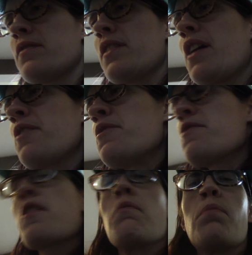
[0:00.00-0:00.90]
I don't know
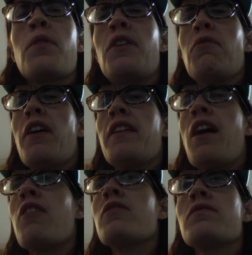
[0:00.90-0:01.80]
who's going to book you right
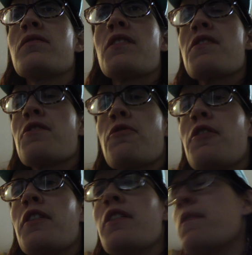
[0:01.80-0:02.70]
now,
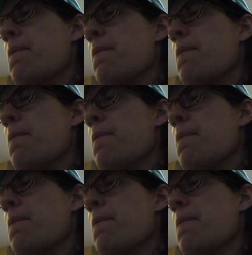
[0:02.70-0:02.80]
considering